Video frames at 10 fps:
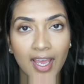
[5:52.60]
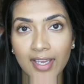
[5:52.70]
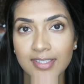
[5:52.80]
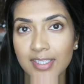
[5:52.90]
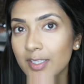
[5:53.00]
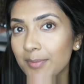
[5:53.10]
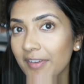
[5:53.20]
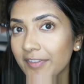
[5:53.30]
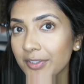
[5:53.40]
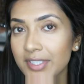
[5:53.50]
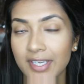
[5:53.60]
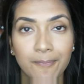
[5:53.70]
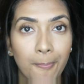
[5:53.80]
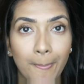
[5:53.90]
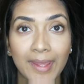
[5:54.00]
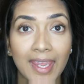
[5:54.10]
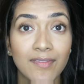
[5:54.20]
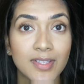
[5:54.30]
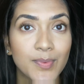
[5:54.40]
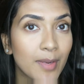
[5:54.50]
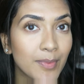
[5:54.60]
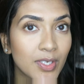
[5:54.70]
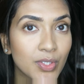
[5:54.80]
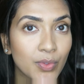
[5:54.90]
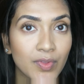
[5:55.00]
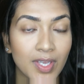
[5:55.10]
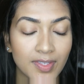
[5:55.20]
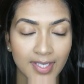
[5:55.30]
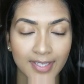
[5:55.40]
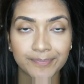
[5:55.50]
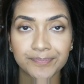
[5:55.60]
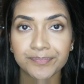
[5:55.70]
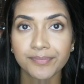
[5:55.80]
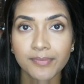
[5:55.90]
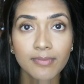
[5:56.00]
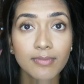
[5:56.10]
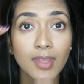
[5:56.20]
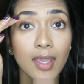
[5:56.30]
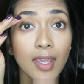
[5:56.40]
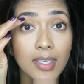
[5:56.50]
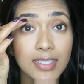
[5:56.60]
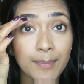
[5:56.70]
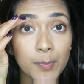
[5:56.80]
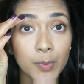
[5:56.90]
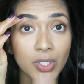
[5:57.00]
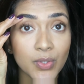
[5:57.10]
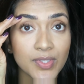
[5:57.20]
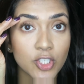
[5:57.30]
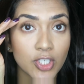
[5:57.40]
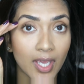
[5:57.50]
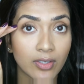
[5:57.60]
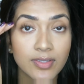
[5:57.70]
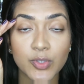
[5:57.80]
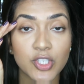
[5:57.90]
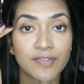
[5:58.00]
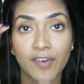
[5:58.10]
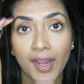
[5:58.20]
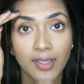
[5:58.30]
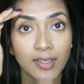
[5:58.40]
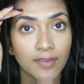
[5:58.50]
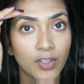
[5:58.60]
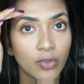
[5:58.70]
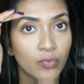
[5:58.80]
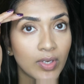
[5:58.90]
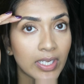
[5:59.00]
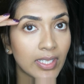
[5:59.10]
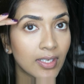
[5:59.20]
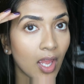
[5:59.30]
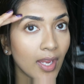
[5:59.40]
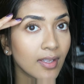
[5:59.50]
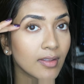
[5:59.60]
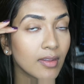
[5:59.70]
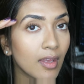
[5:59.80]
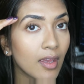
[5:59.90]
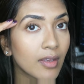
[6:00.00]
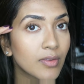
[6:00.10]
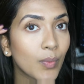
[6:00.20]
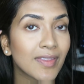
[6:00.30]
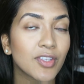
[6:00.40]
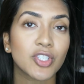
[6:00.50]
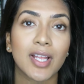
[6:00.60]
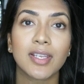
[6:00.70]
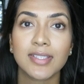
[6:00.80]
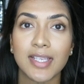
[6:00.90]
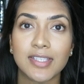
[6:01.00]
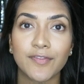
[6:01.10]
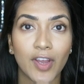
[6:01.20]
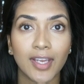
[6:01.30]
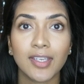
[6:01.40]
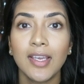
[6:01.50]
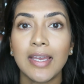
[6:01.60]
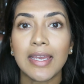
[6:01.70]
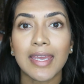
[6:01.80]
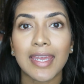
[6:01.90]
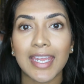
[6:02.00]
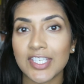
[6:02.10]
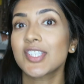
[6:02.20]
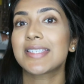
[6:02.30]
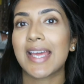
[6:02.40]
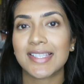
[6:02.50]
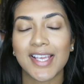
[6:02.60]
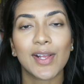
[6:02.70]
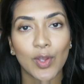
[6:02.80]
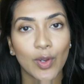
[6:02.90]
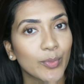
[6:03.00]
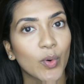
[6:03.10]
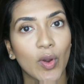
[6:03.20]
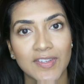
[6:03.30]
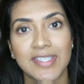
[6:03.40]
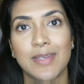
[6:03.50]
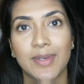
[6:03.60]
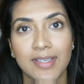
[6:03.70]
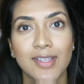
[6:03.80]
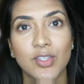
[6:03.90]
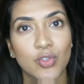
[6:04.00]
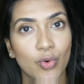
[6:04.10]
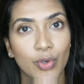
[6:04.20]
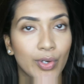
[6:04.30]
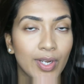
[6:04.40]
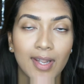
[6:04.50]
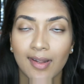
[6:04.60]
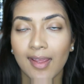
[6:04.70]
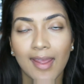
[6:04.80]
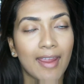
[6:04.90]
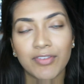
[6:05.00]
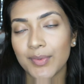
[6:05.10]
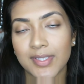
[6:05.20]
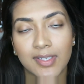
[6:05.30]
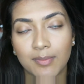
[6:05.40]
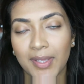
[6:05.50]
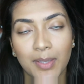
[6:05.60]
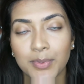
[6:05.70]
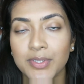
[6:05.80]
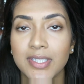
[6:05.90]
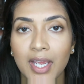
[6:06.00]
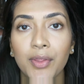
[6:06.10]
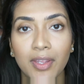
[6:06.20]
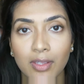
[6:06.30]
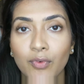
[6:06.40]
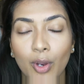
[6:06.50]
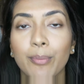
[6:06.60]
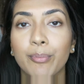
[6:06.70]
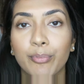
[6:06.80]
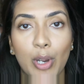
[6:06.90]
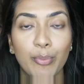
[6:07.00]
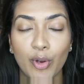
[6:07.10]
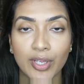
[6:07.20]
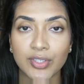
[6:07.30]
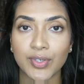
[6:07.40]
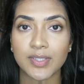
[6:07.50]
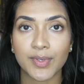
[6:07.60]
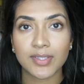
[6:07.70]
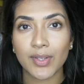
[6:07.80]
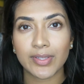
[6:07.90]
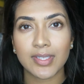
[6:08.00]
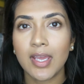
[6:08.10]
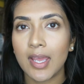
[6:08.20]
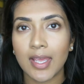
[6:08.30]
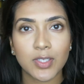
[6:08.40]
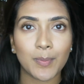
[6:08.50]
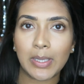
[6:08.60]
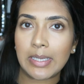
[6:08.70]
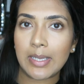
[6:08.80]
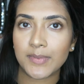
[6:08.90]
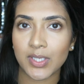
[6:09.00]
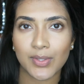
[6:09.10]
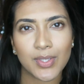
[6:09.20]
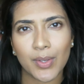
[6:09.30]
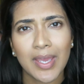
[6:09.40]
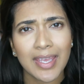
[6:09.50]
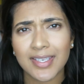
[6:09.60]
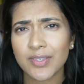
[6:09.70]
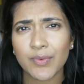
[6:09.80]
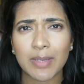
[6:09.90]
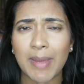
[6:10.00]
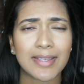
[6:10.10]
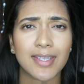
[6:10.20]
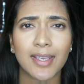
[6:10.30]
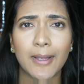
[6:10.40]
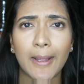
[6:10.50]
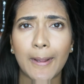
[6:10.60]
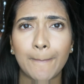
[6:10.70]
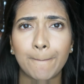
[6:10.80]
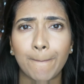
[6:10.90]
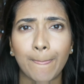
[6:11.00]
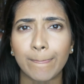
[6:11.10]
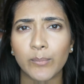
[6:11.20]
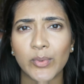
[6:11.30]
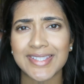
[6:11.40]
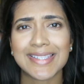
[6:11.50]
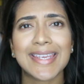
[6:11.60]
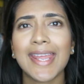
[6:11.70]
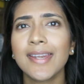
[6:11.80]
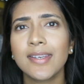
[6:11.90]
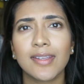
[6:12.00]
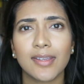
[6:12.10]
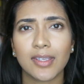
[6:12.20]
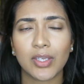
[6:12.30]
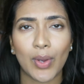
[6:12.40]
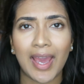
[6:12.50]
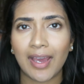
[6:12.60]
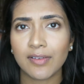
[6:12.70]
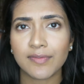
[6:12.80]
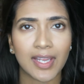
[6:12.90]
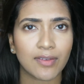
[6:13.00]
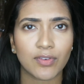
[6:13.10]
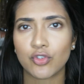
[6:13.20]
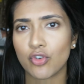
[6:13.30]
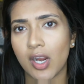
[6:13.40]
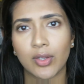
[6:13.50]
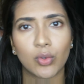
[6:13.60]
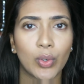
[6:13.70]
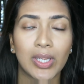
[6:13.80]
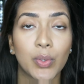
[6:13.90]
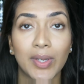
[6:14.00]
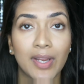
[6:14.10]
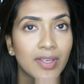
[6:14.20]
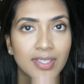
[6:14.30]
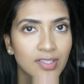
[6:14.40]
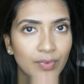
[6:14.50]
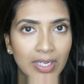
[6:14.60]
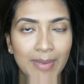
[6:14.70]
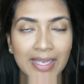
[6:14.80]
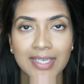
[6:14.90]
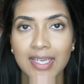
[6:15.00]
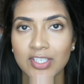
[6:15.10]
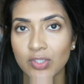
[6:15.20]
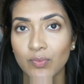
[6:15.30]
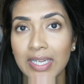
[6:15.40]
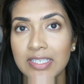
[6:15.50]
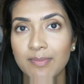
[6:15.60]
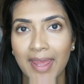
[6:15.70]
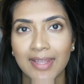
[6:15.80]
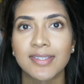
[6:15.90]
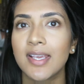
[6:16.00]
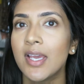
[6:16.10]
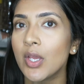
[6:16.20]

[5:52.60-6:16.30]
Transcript: and a little bit filled in. Okay, and that's what I'm going to do on the other side. Some people use the gels, which is fine. If you really like the way the gel is, it's fine. It just stands out a more, obviously, because it's drawn on, and everyone's going to be able to tell that you've got brow product on as well. So it's completely up to you. So it doesn't really matter what skin you have, like if you're dry or oily or whatever. It doesn't really matter. It just really depends